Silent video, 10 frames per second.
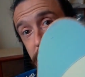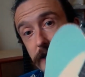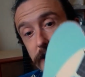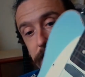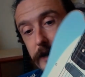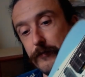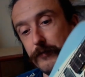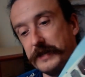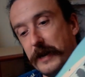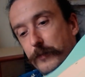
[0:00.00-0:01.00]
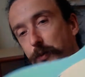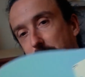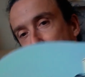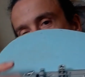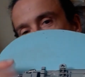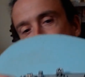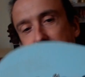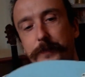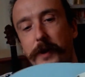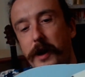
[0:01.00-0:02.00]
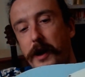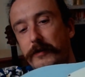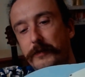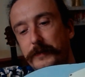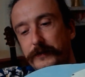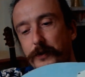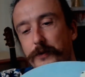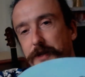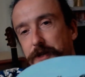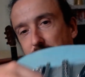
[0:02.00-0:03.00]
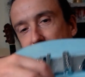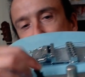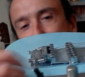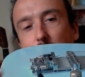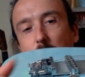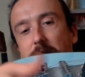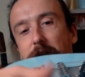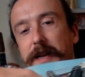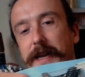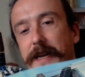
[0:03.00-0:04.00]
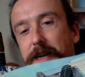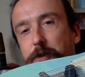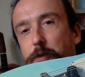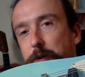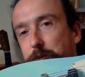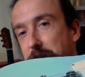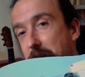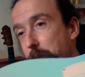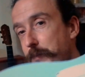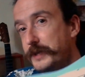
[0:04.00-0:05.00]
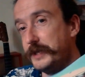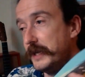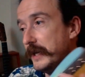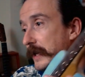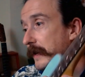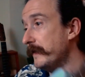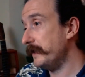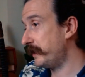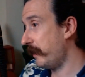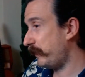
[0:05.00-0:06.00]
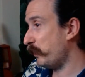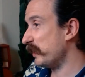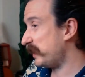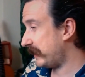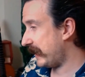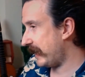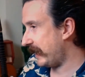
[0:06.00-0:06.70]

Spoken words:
you know, for example, we've got the Stresscaster and we've got all the tricks out wiring here, coil taps, the stuff you want to see,